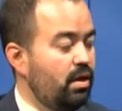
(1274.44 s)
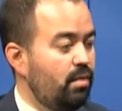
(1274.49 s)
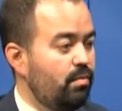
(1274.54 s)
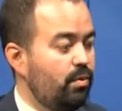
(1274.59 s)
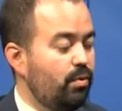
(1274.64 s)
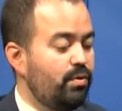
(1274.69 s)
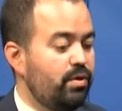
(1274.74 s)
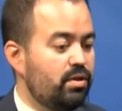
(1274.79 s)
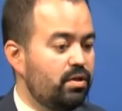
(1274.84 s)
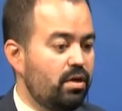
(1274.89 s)

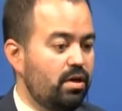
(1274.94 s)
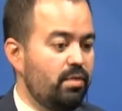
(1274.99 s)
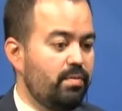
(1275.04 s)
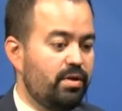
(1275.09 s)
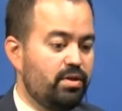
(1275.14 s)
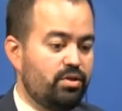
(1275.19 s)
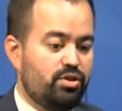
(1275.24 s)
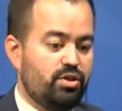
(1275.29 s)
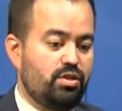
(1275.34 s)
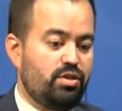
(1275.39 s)
But when you talk
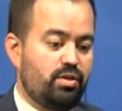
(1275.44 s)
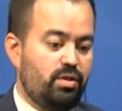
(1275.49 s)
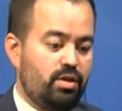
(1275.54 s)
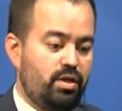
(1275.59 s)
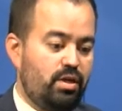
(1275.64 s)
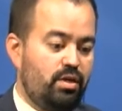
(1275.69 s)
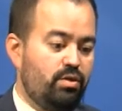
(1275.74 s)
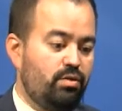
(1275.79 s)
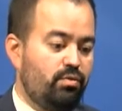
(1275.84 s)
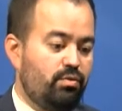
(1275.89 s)
about just
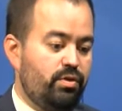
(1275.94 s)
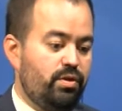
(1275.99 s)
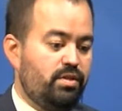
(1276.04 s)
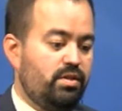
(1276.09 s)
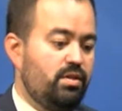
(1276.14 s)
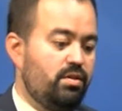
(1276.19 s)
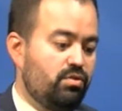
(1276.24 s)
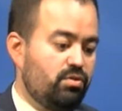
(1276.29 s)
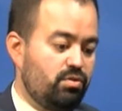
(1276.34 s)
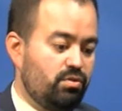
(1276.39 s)

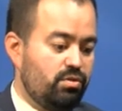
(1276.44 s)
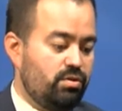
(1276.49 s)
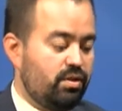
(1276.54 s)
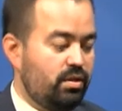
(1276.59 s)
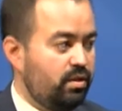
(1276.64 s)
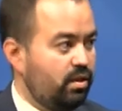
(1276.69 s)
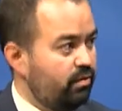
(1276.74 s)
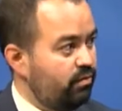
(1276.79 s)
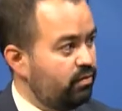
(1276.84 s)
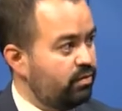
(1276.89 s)
increasing,
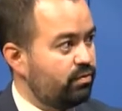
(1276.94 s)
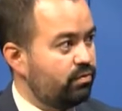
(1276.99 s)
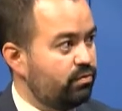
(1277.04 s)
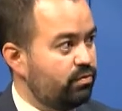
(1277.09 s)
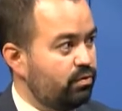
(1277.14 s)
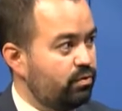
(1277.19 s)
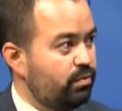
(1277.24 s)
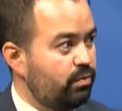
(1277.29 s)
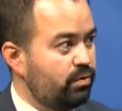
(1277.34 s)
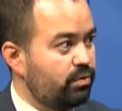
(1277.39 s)
surging levels of
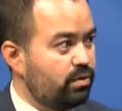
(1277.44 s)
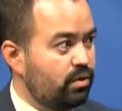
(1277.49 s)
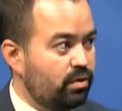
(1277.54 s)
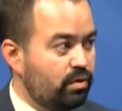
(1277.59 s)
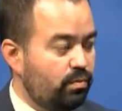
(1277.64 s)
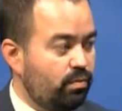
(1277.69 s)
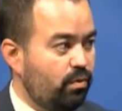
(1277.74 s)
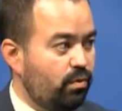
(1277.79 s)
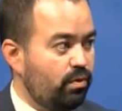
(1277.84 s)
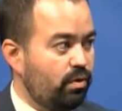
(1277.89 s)
troopers on the
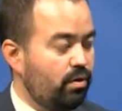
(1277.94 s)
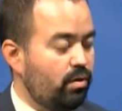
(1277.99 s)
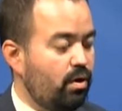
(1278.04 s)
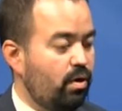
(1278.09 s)
border,